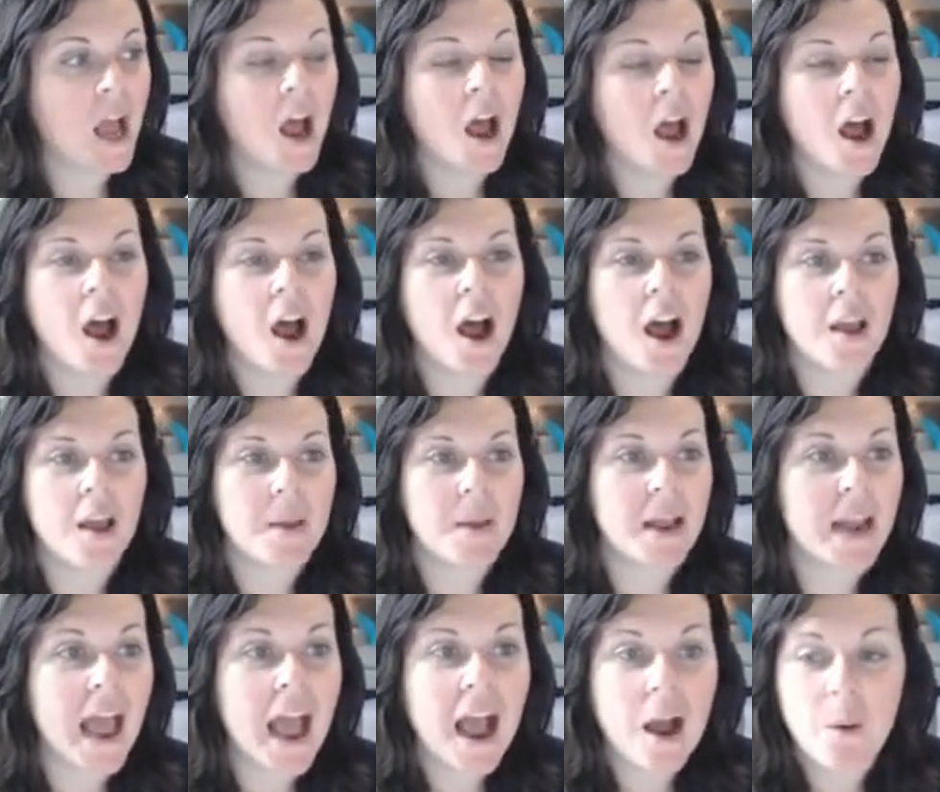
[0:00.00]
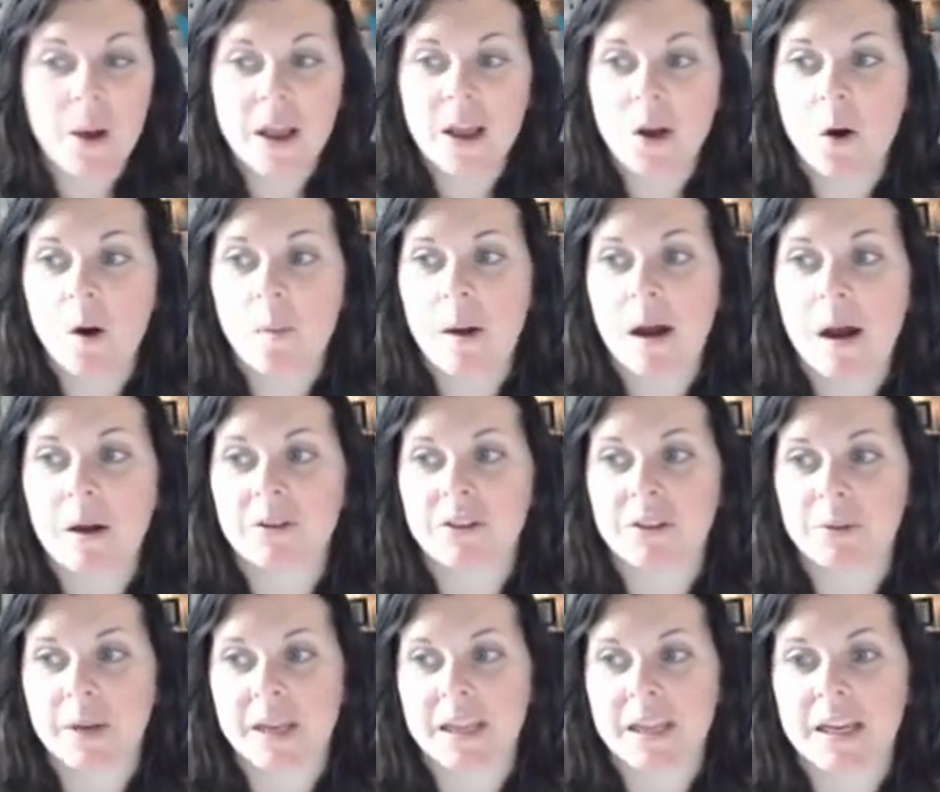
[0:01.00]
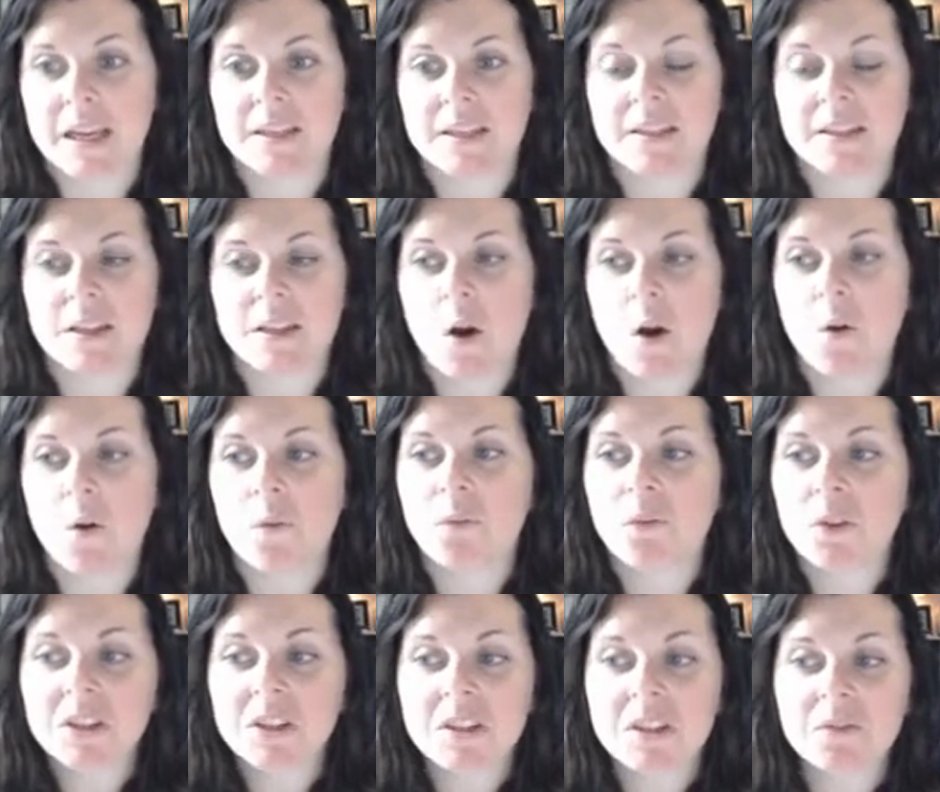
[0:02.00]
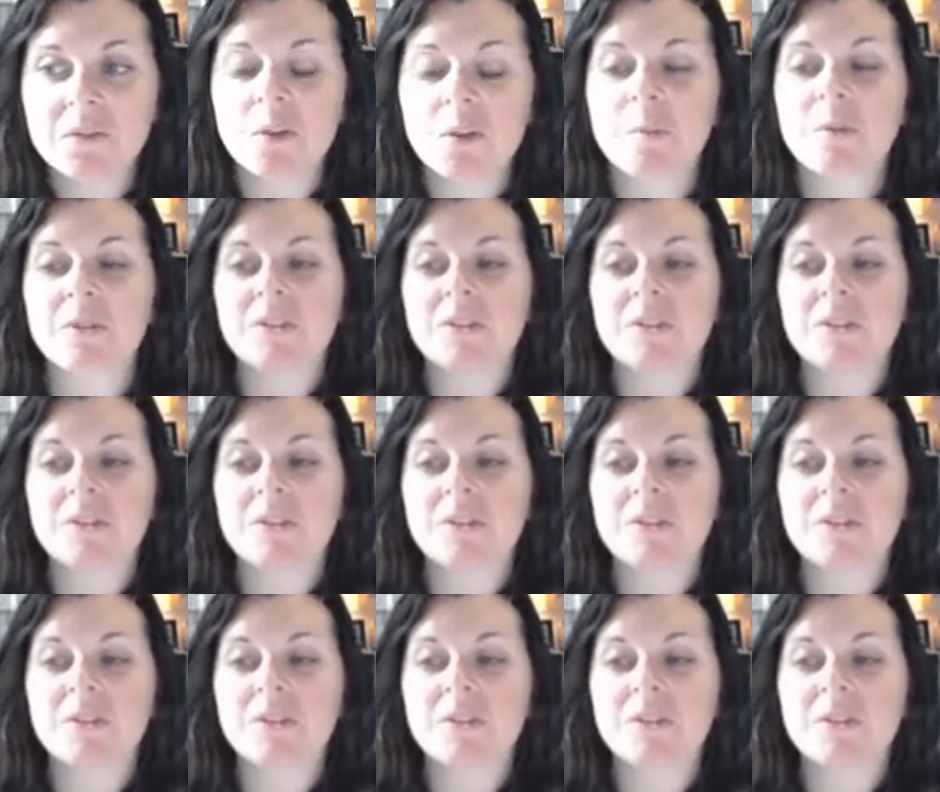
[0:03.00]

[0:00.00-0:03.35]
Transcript: And how I go about doing this. So first and foremost,